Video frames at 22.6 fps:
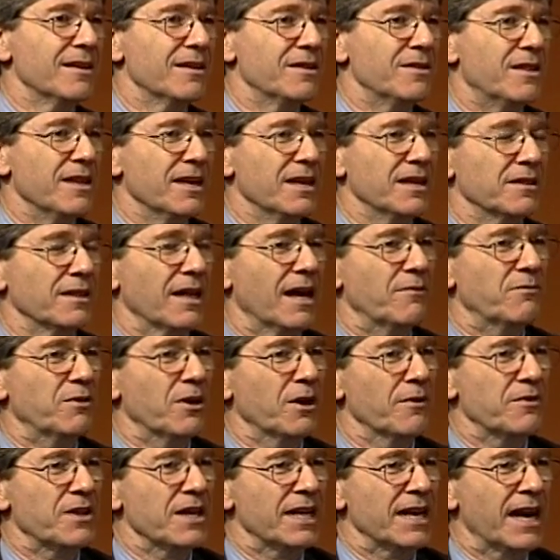the level
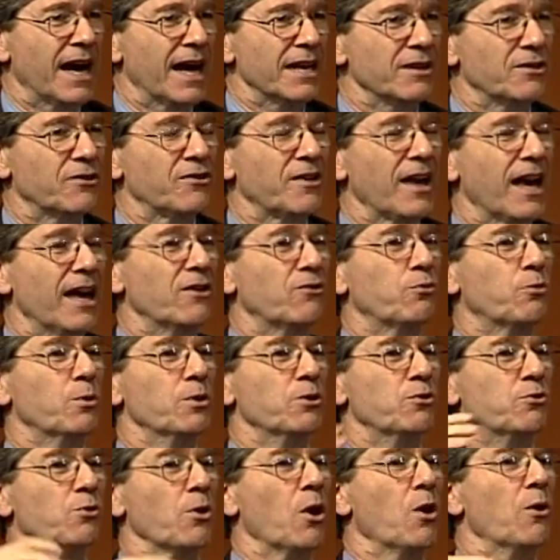of the United States would
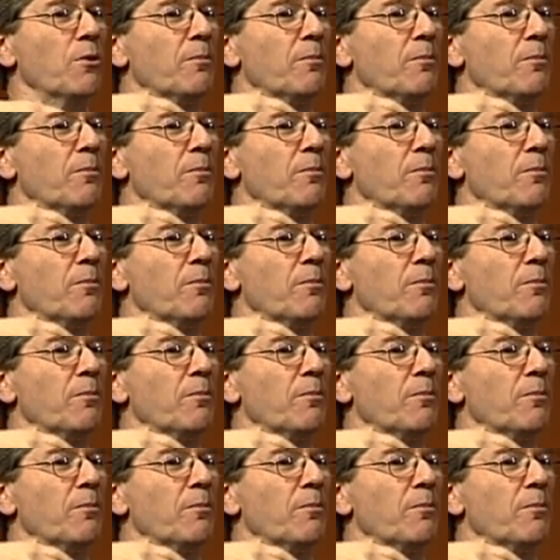grow